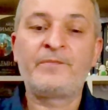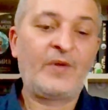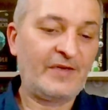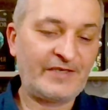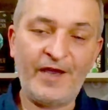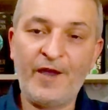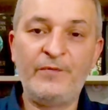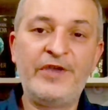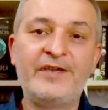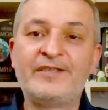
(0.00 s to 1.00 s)
Same
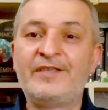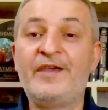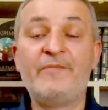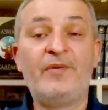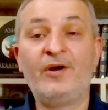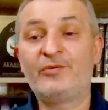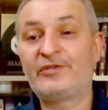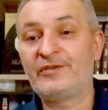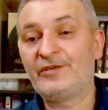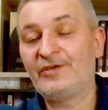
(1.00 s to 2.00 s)
we can say about
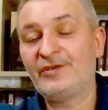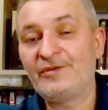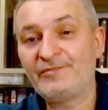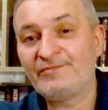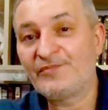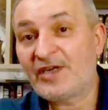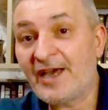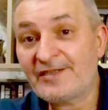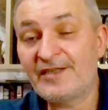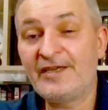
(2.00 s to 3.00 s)

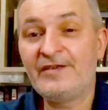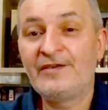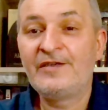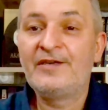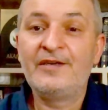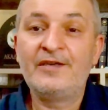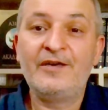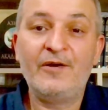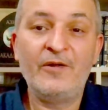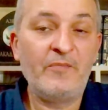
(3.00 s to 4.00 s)
Krasnaya
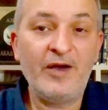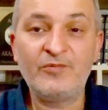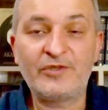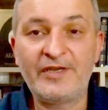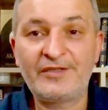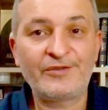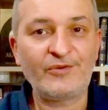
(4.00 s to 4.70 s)
on Bakhmut sector.